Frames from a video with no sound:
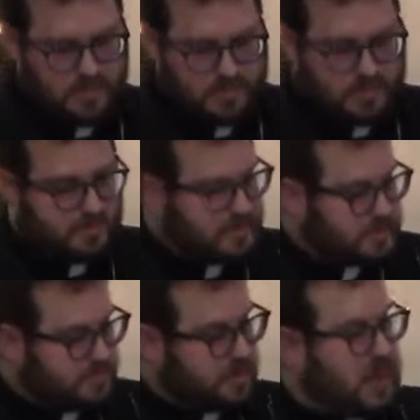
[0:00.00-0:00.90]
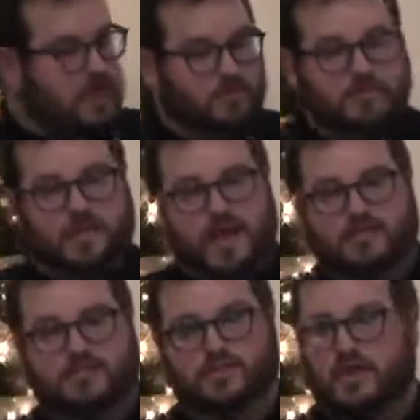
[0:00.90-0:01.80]
May the peace of God, which
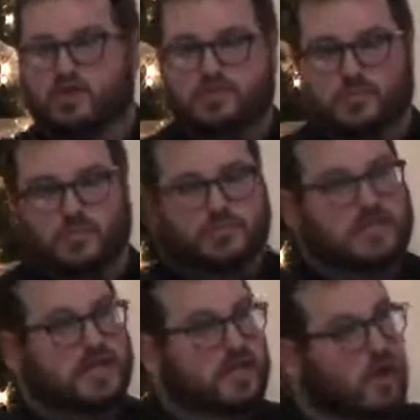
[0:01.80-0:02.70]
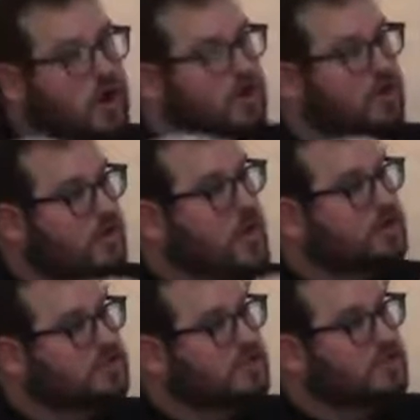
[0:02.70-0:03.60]
passes all human understanding, guard your
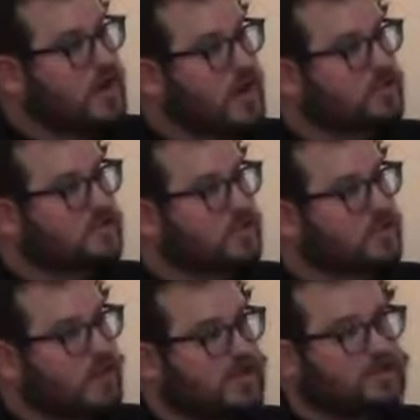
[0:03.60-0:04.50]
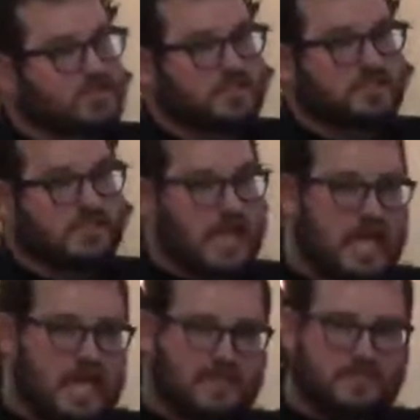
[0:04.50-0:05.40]
hearts and minds in Christ Jesus,
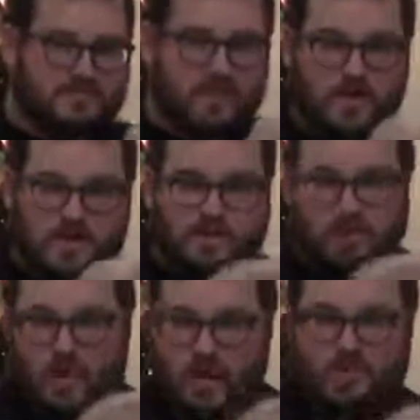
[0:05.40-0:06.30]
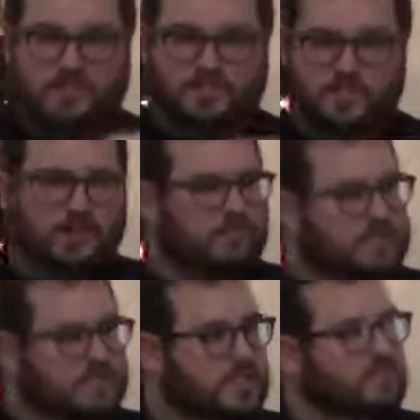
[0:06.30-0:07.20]
in the very promise you have
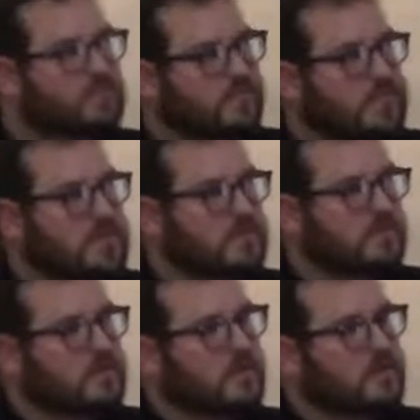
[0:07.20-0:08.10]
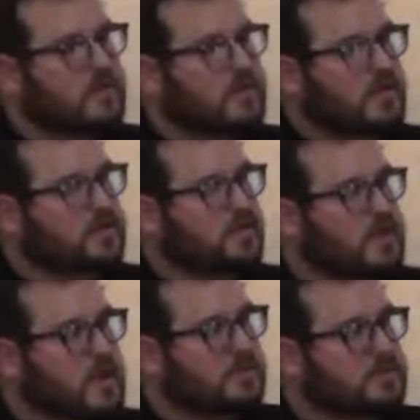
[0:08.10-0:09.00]
received from him in your
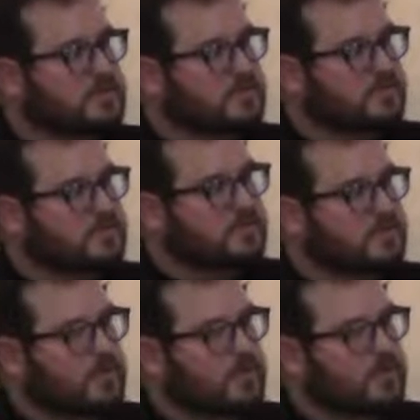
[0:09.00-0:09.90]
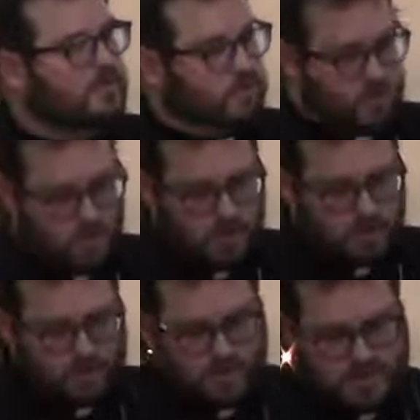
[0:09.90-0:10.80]
baptism. For the
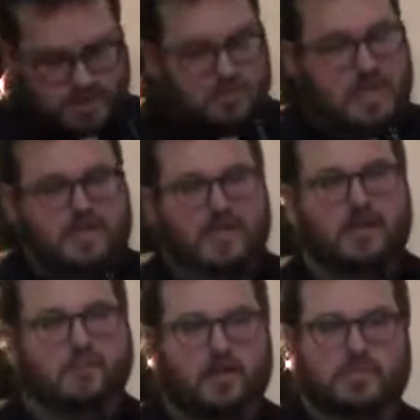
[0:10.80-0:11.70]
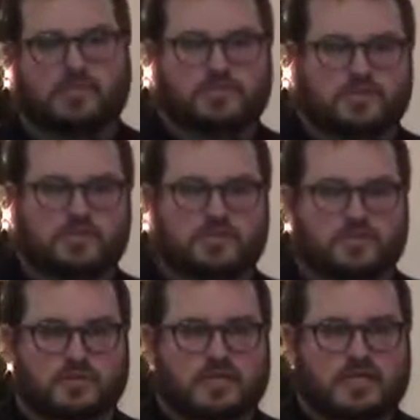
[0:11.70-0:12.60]
one who has made that promise to you
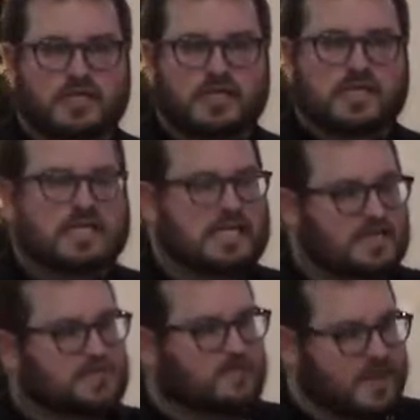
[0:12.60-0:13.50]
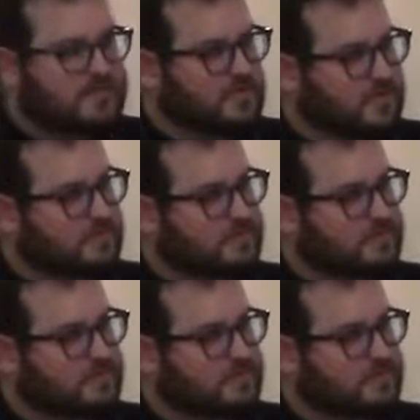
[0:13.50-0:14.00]
is faithful.